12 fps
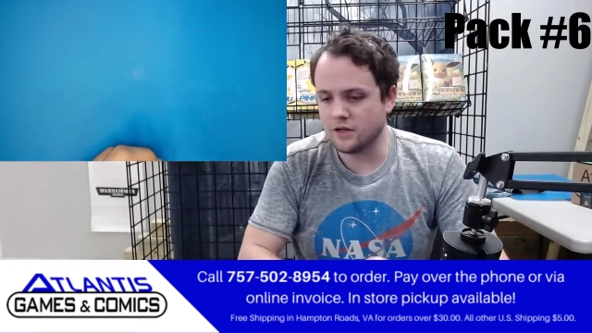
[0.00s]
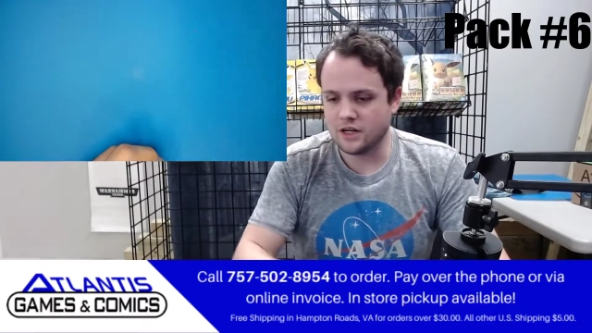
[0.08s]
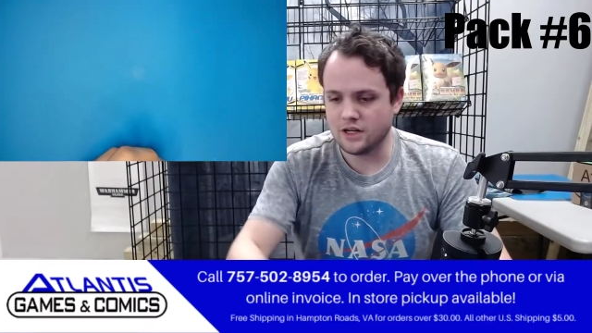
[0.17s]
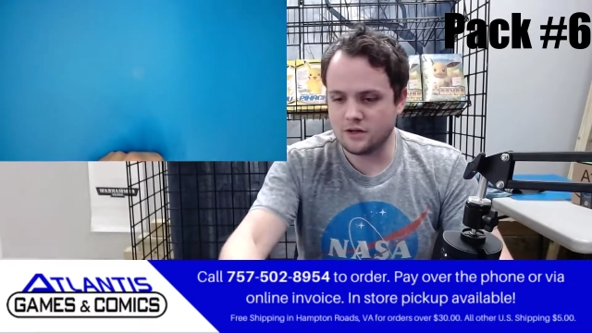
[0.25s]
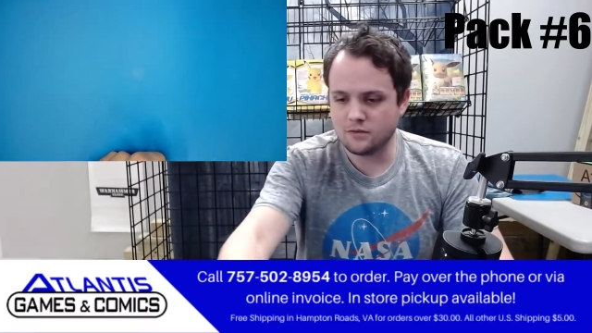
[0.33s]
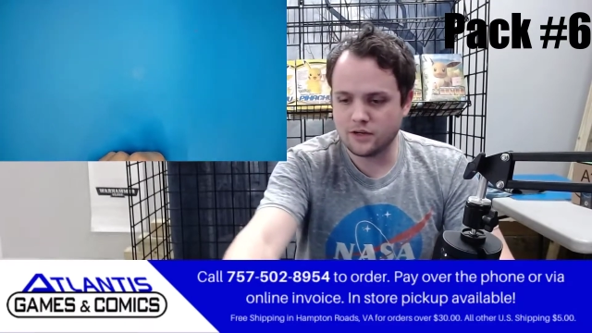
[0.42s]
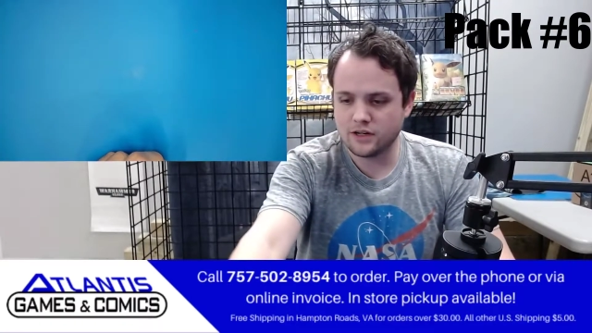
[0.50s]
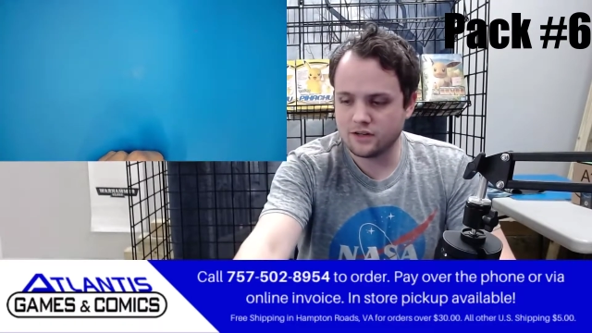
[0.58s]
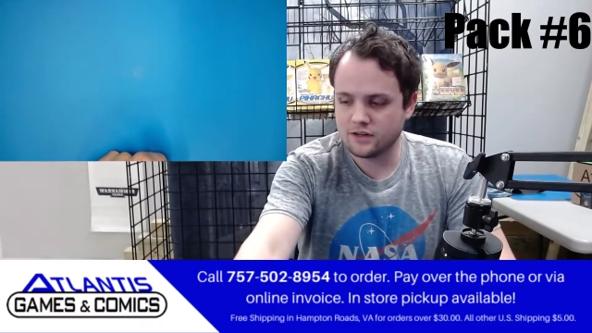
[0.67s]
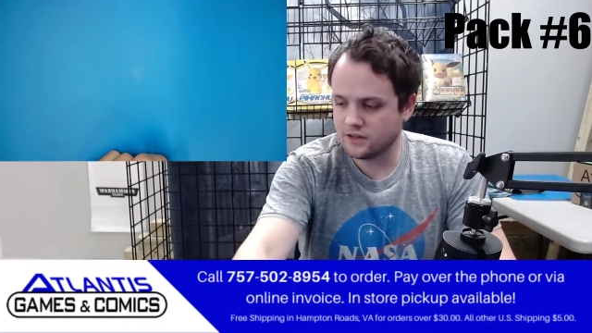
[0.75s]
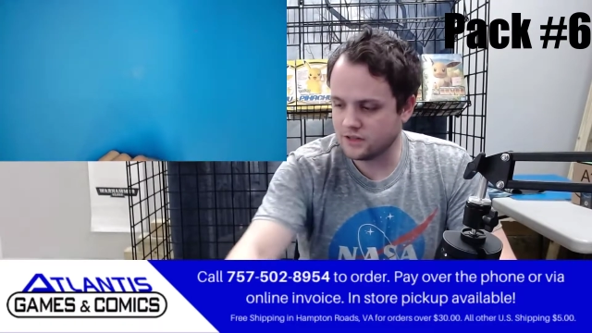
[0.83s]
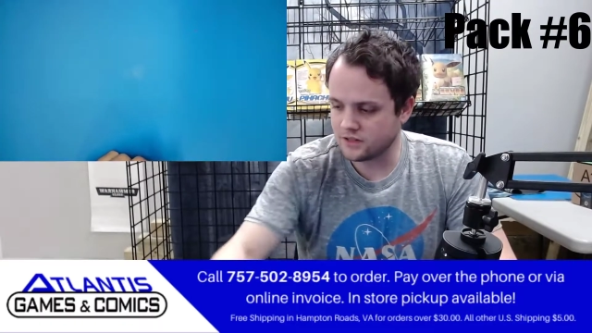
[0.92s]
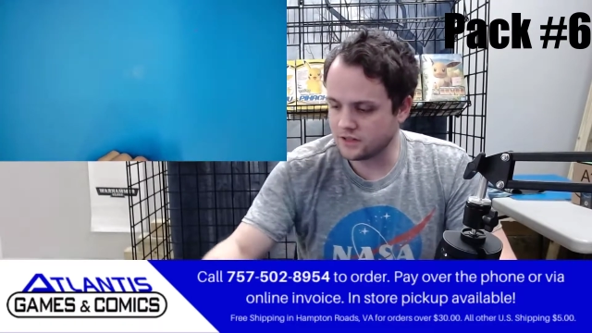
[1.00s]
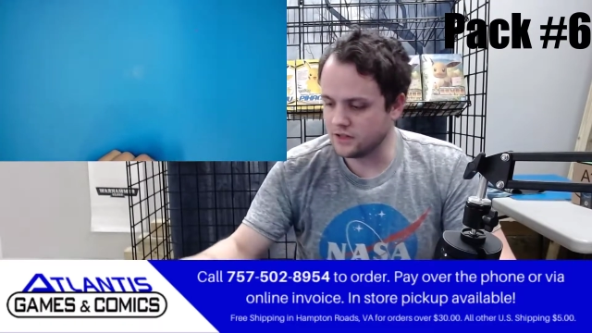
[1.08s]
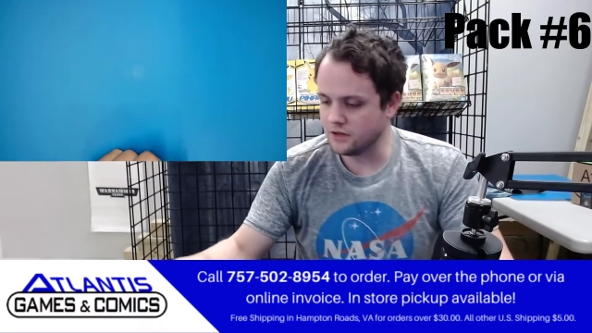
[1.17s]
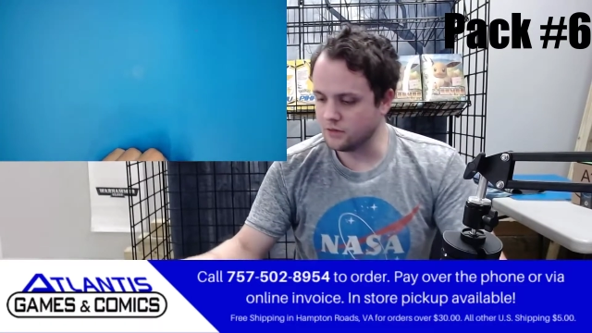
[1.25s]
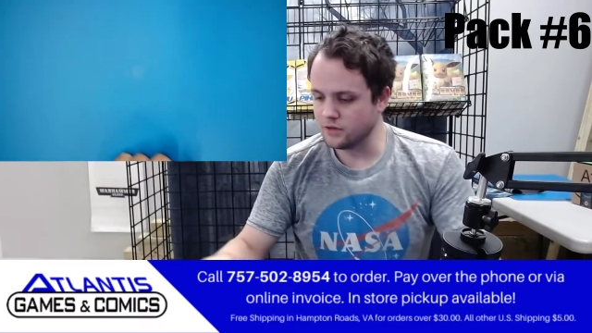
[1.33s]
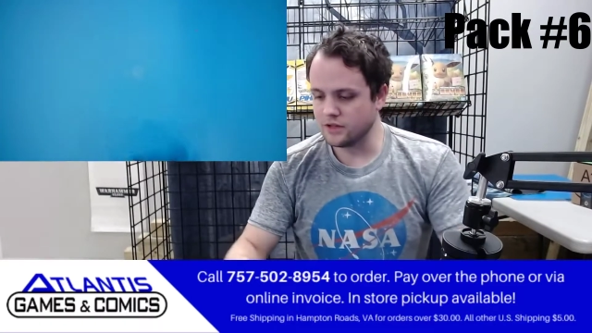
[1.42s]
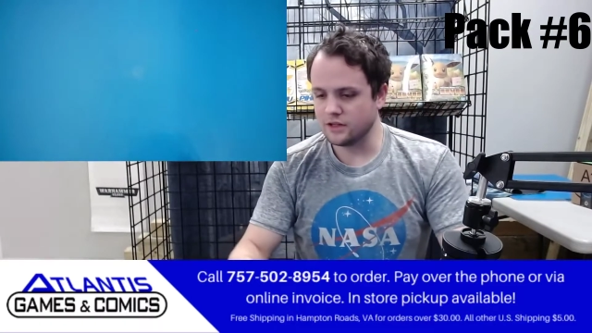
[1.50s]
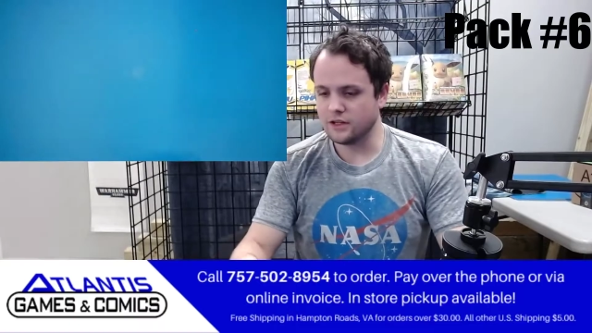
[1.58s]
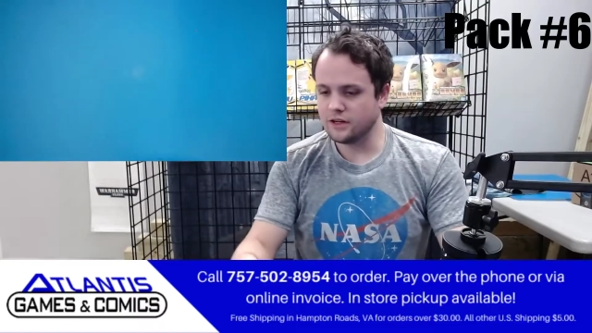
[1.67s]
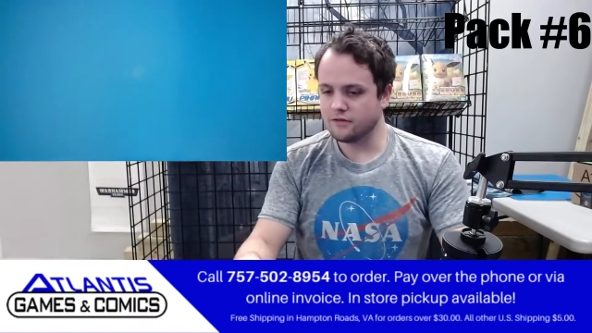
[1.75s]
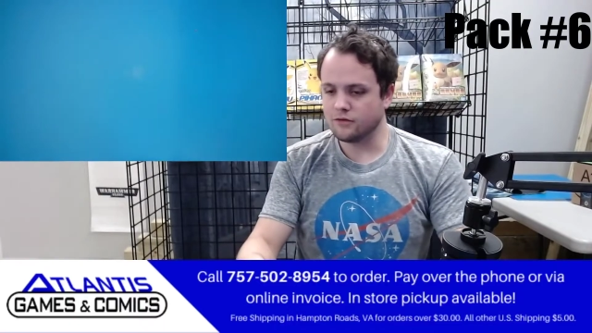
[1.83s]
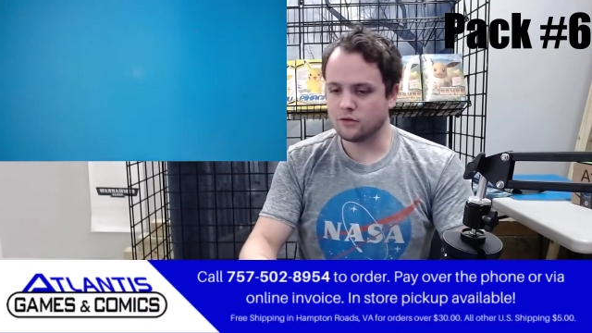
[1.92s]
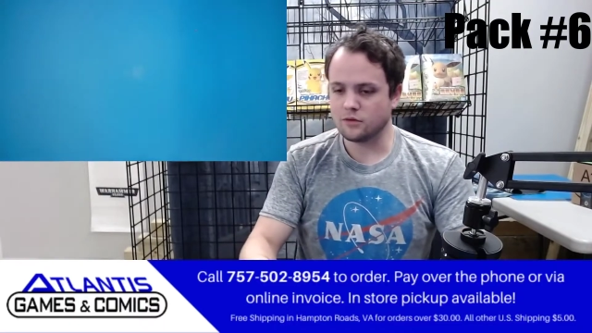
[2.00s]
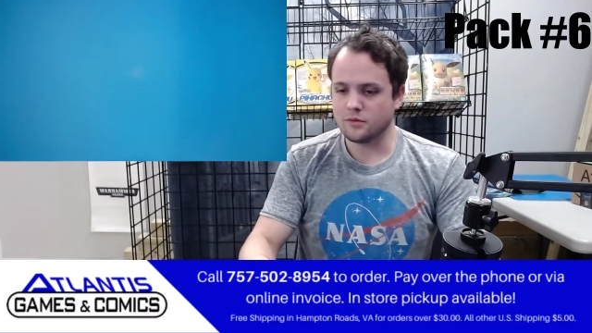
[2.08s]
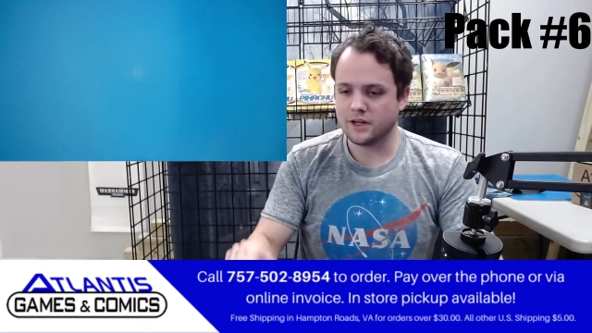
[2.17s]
anywhere, it's legal within that format.